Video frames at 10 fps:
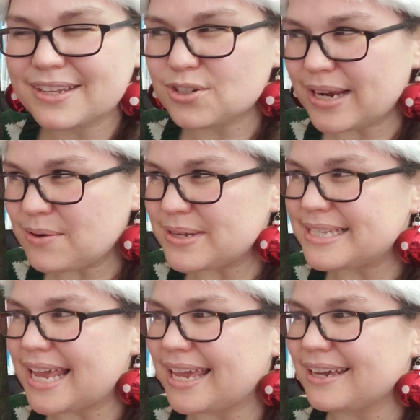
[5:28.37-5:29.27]
The train was
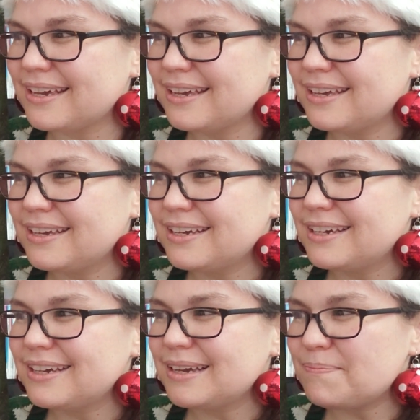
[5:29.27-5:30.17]
saying,
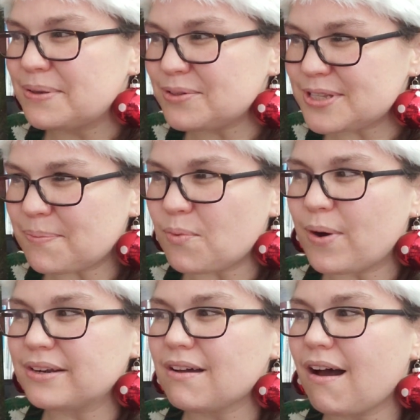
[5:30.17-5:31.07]
builds up
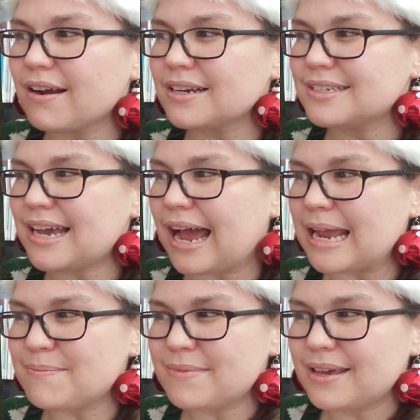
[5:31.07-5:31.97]
one car at a
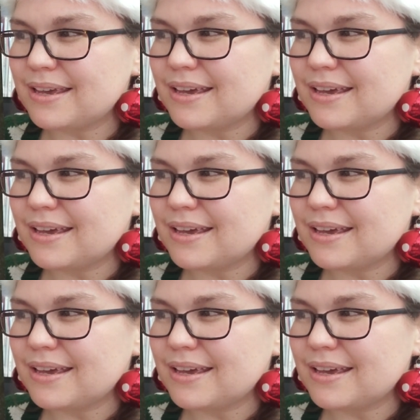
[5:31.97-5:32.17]
time.